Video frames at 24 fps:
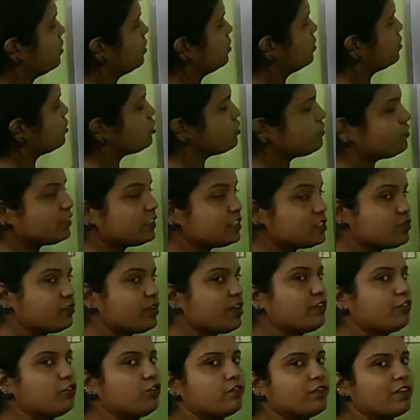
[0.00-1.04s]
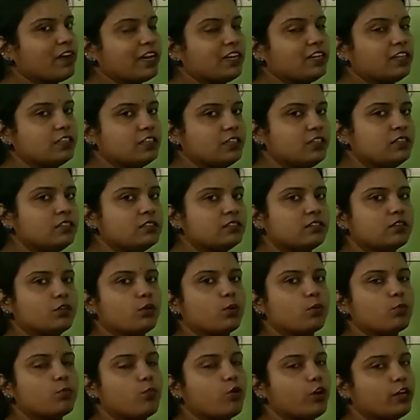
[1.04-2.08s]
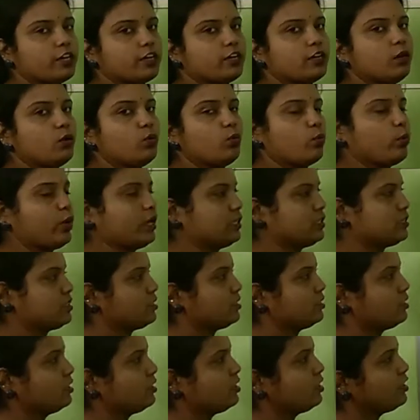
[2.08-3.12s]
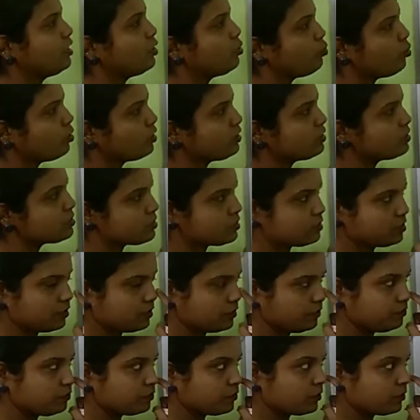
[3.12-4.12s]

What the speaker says: So first we have to find the molecular weight. Now what is the